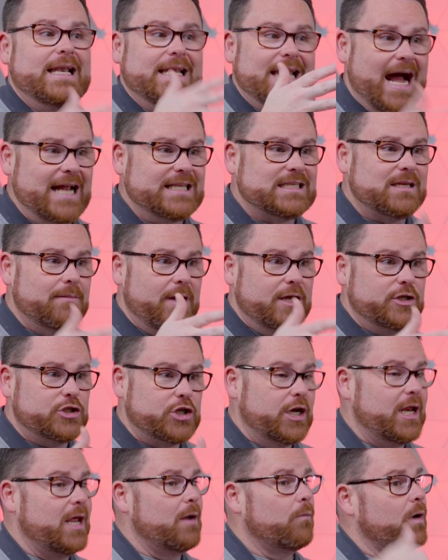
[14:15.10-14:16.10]
Not to
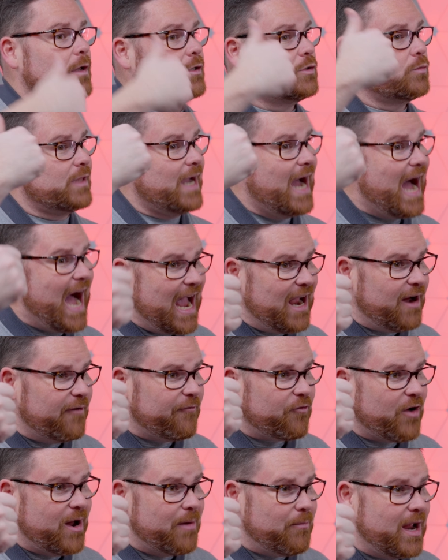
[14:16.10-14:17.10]
mention, it runs with a higher
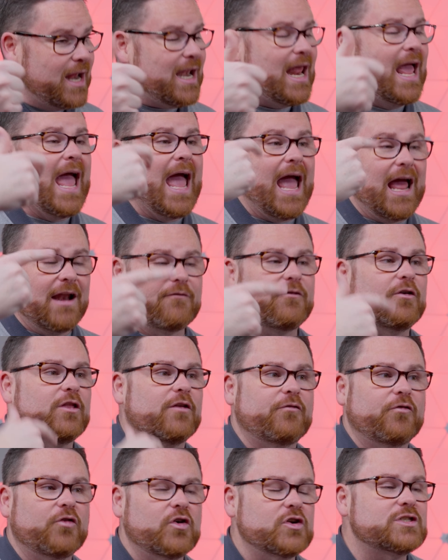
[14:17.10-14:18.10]
frame rate and for
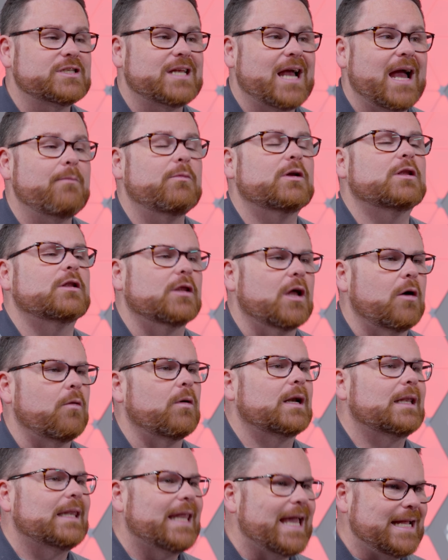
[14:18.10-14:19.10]
the first time with
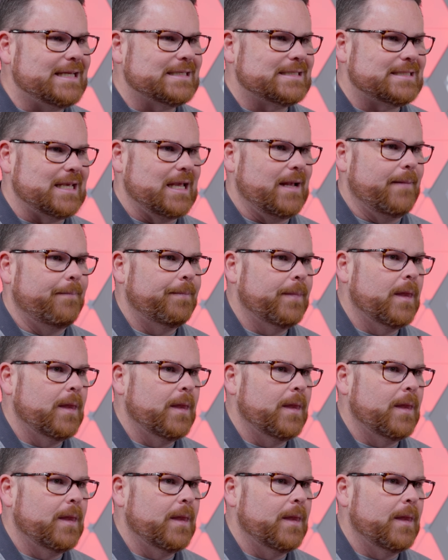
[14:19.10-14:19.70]
lower latency.